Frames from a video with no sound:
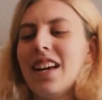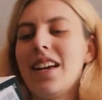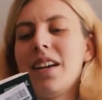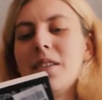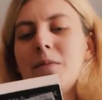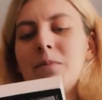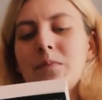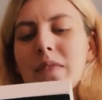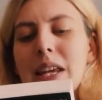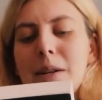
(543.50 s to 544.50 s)

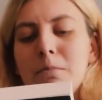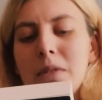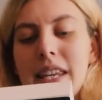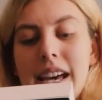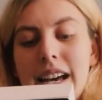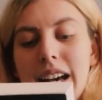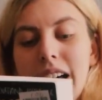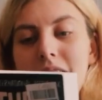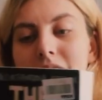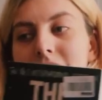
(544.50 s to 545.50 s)
Um, but yeah,
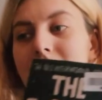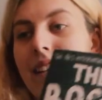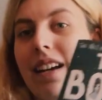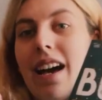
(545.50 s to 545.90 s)
I